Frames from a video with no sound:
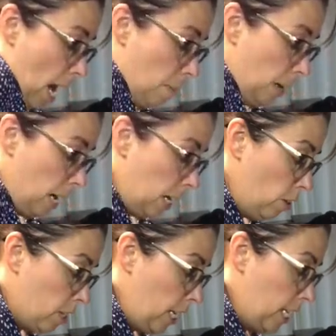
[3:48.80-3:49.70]
I mean, and
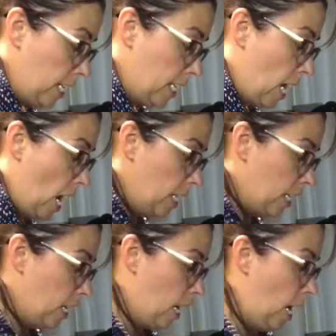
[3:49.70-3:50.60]
you see the size
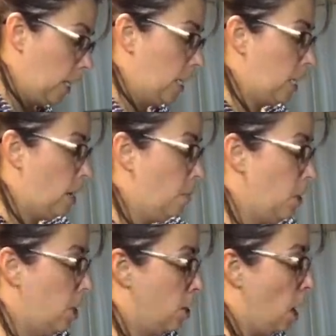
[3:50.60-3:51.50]
of the cutlets I'm
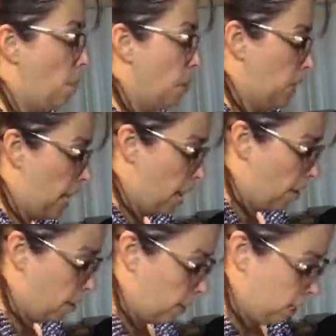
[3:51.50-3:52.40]
dropping down
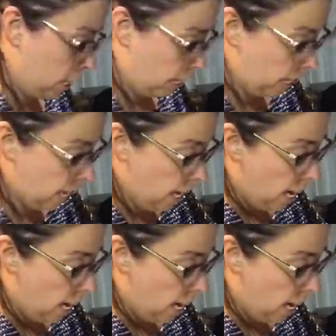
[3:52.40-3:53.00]
on this thing.